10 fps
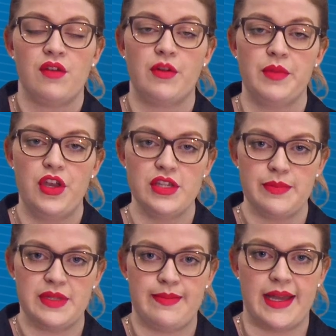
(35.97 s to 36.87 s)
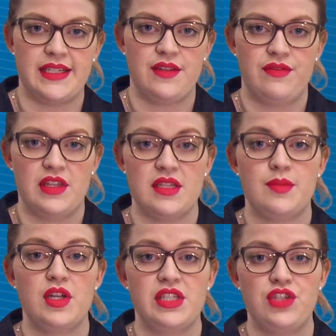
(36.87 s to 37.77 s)
From the user perspective, this is
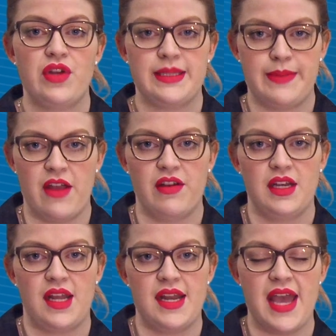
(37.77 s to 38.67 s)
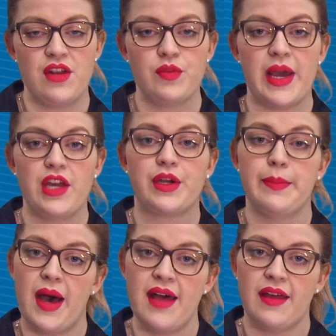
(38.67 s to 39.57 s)
mostly transparent and handled by your
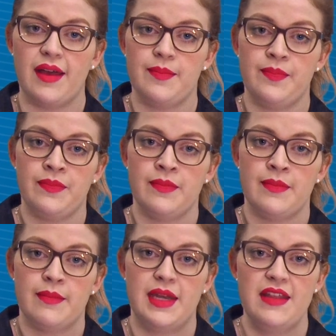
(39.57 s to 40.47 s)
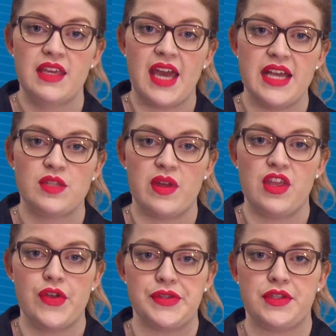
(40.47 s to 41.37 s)
compiler, but in the case where the
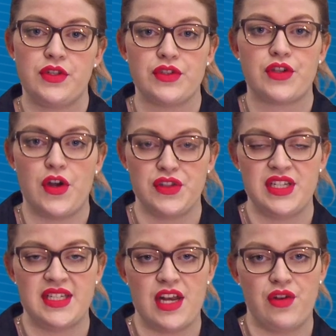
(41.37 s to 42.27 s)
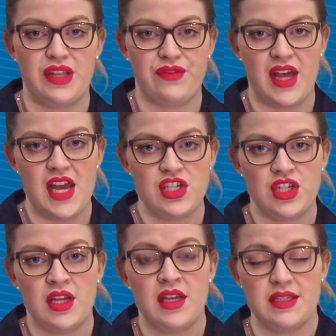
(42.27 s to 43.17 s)
user stores constant data in the flash,
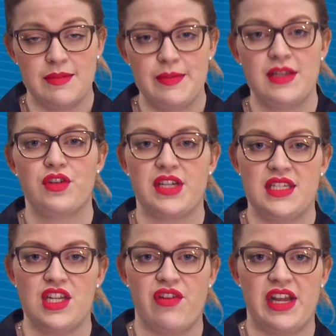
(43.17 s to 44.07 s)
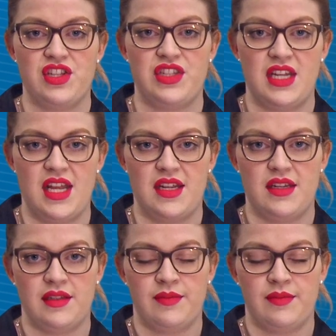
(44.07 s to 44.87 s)
some special considerations are needed.